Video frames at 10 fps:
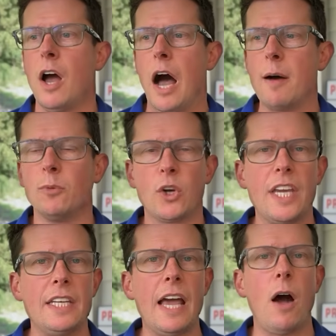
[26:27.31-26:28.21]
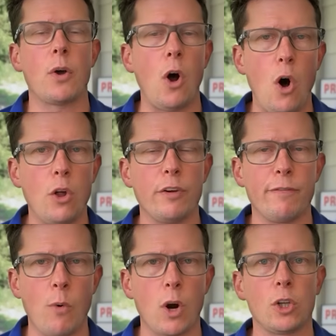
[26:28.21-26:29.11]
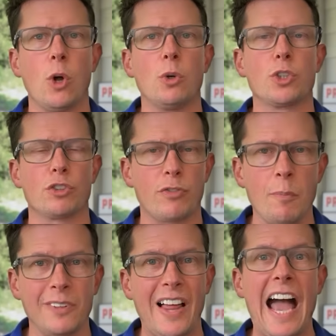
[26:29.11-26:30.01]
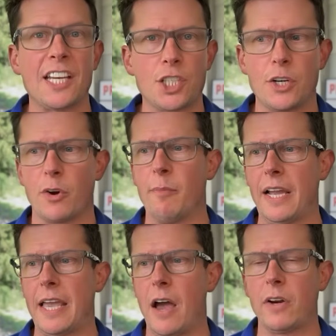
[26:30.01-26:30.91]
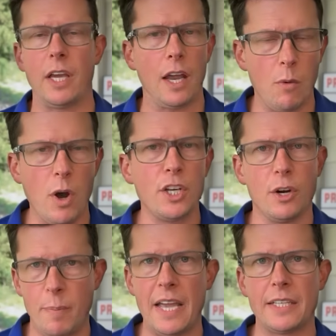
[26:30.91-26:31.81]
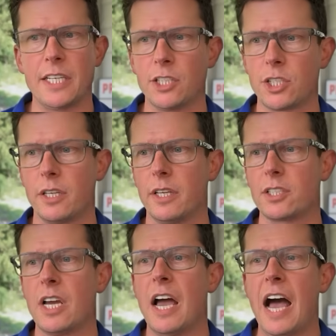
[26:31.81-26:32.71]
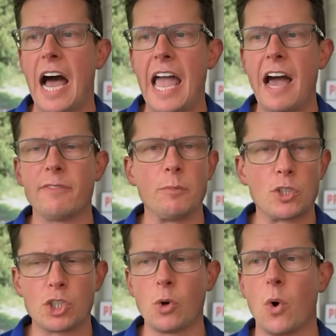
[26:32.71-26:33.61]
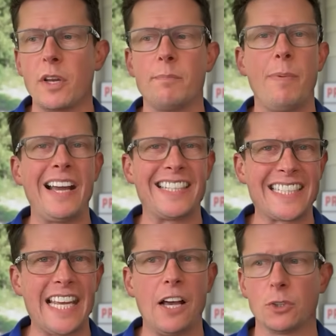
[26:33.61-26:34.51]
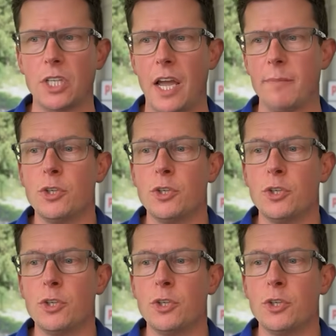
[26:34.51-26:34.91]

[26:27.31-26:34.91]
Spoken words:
I'm looking now at all the foreclosures from last year in my county. And I want you to pay attention to this. I have them sorted by sale type.